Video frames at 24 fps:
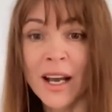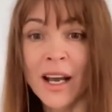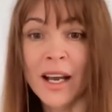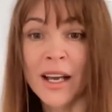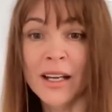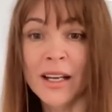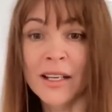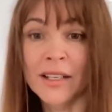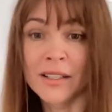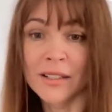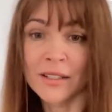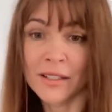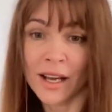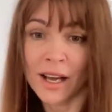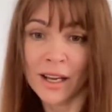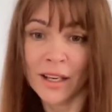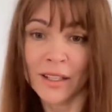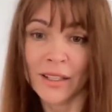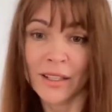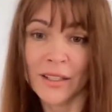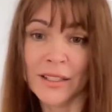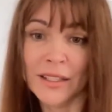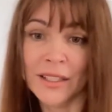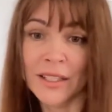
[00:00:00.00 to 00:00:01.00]
and I
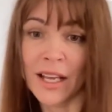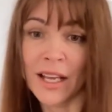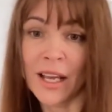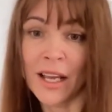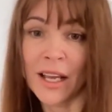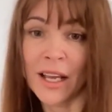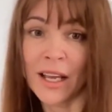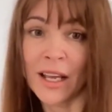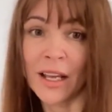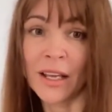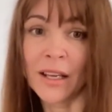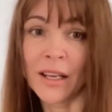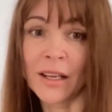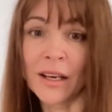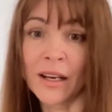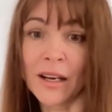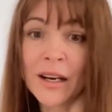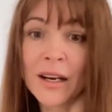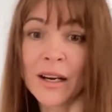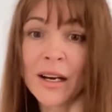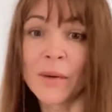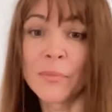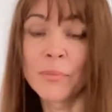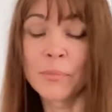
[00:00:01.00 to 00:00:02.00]
could say,
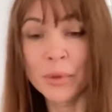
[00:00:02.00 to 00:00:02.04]
uh,